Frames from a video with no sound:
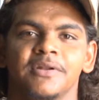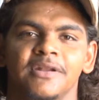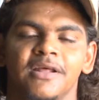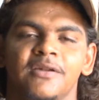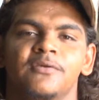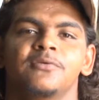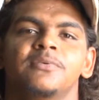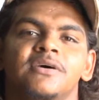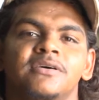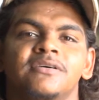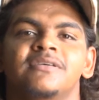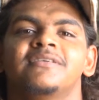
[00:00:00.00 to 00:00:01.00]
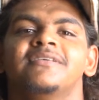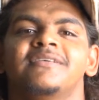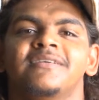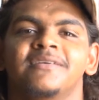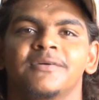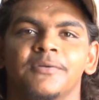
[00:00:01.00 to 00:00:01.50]
in Daly River.
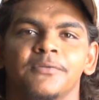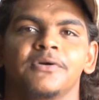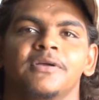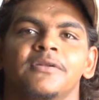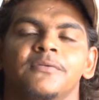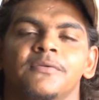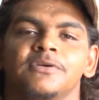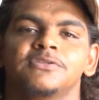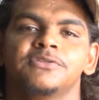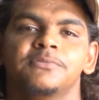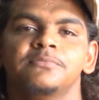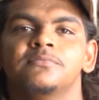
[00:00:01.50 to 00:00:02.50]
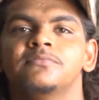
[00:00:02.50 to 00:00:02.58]
I work in a workshop